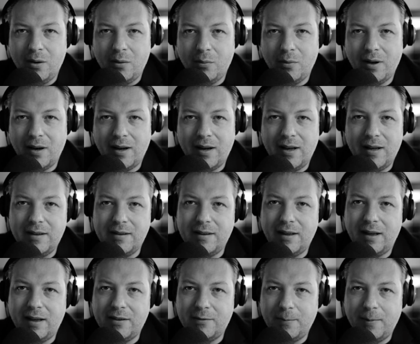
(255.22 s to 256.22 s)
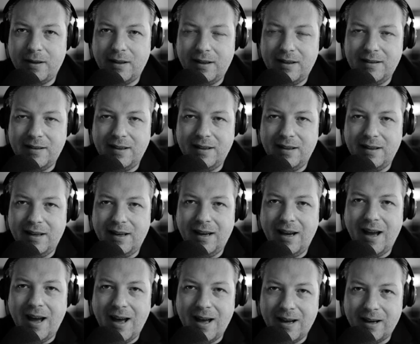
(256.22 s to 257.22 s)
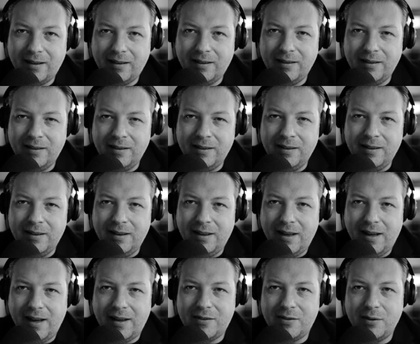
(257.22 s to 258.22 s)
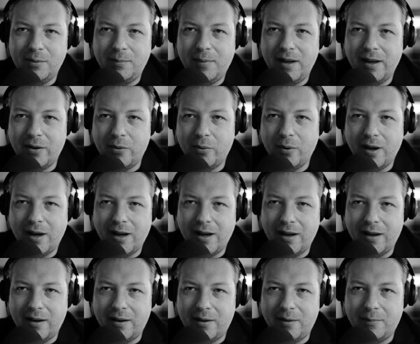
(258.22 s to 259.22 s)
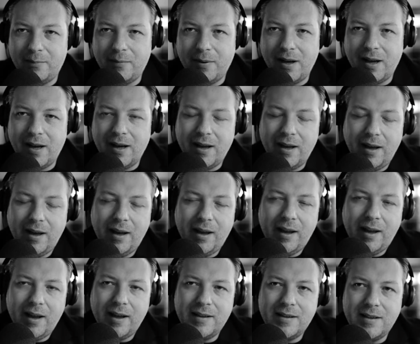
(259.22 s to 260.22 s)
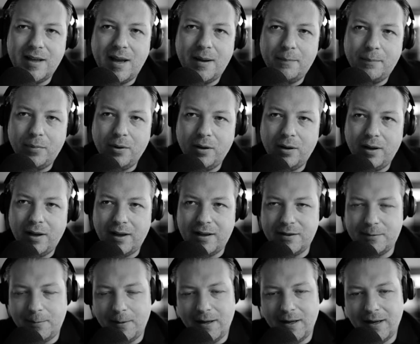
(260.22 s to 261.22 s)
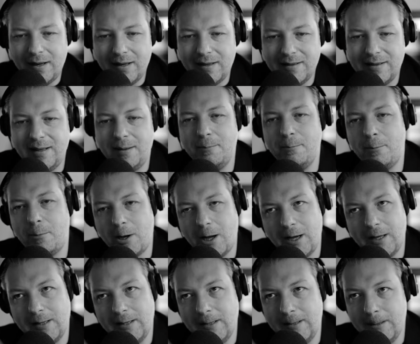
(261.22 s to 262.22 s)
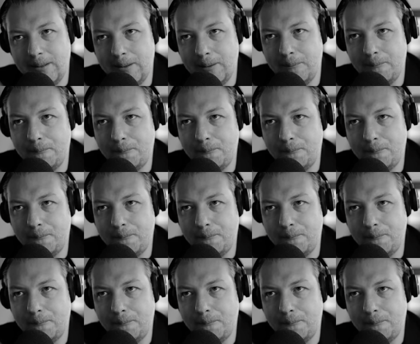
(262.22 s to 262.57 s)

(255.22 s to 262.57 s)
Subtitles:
whereas expertise in the art has to be acquired by example, experience, and practice.